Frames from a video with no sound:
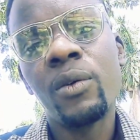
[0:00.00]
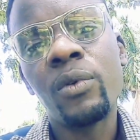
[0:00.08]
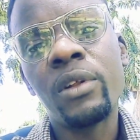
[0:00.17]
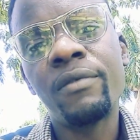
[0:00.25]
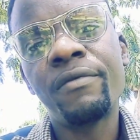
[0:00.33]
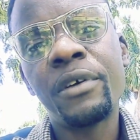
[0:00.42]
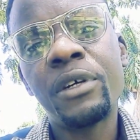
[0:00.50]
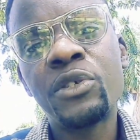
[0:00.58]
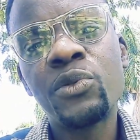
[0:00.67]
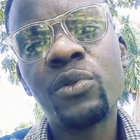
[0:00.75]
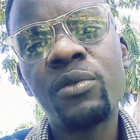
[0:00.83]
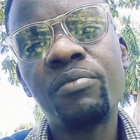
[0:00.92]
We'll very
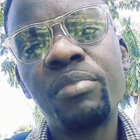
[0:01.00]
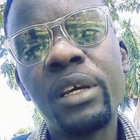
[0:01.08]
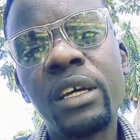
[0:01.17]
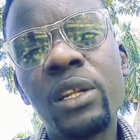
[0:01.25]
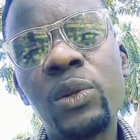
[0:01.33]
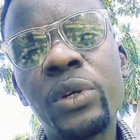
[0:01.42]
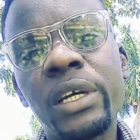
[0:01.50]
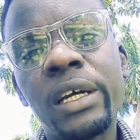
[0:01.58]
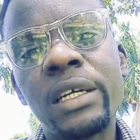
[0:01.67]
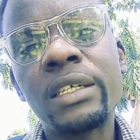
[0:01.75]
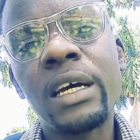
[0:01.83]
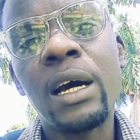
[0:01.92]
soon be looking
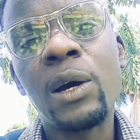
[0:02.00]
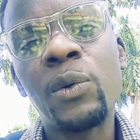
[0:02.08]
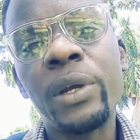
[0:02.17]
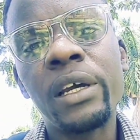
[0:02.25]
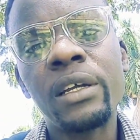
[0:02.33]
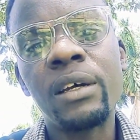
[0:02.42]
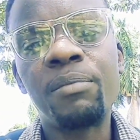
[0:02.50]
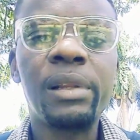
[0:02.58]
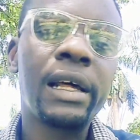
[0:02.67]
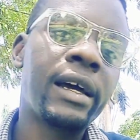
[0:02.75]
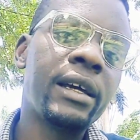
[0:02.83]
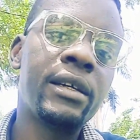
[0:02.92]
at how we can
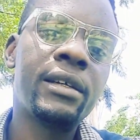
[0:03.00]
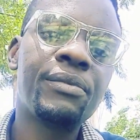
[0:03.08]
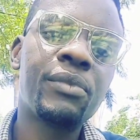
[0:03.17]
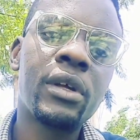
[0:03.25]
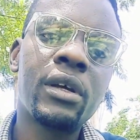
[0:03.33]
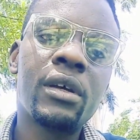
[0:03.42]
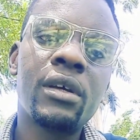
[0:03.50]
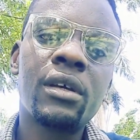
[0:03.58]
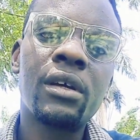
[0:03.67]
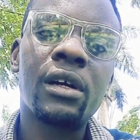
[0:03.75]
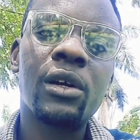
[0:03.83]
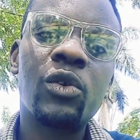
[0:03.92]
apply
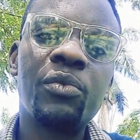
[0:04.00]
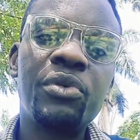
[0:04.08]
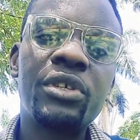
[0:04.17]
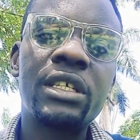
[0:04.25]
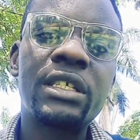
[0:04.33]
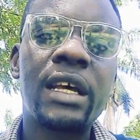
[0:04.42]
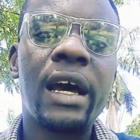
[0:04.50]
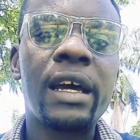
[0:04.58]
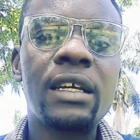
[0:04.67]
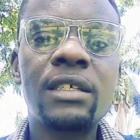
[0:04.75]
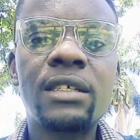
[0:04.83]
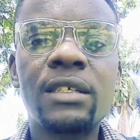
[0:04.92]
computer
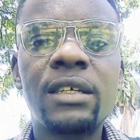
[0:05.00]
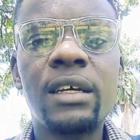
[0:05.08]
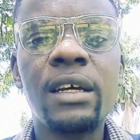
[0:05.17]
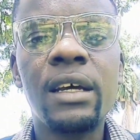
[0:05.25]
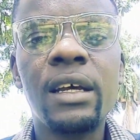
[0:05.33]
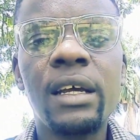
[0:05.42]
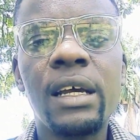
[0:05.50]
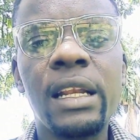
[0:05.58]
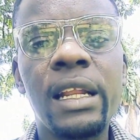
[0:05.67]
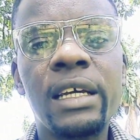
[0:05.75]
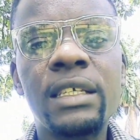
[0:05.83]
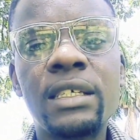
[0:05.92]
science,
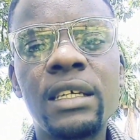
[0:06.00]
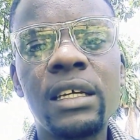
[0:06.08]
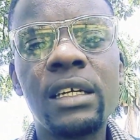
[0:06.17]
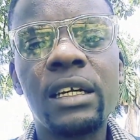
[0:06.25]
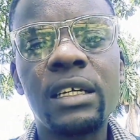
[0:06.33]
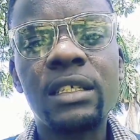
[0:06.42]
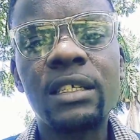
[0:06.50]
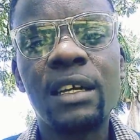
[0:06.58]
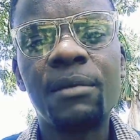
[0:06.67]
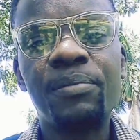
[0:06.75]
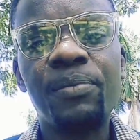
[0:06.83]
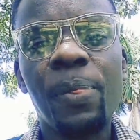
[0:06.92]
lexing, and
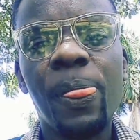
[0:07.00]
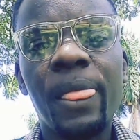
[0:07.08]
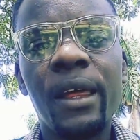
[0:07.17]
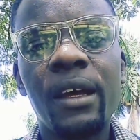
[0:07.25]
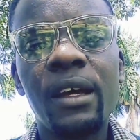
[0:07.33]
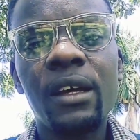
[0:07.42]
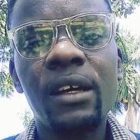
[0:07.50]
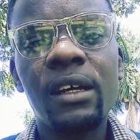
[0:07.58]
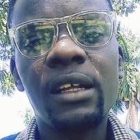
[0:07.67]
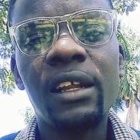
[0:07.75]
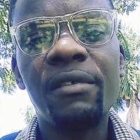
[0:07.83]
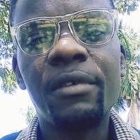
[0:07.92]
some
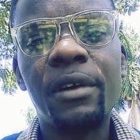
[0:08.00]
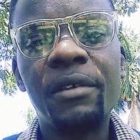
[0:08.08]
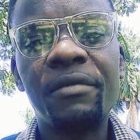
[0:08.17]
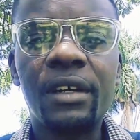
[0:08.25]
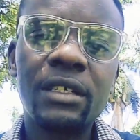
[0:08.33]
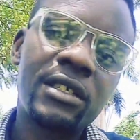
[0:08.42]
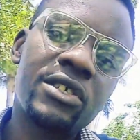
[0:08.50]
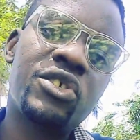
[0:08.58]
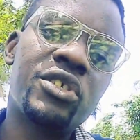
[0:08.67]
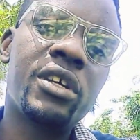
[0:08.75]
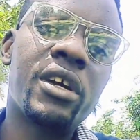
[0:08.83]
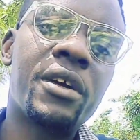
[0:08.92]
clever reverse
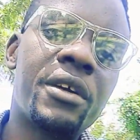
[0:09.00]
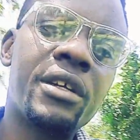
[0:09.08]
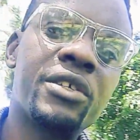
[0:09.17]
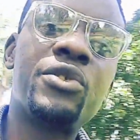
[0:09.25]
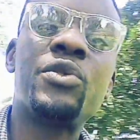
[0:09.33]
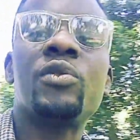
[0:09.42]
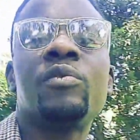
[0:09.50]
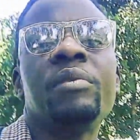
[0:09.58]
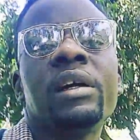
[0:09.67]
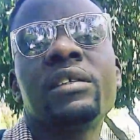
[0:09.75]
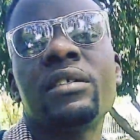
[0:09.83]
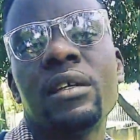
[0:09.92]
engineering to
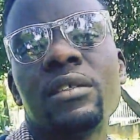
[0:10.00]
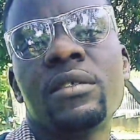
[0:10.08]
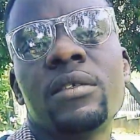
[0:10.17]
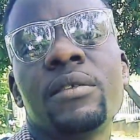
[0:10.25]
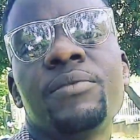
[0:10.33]
make such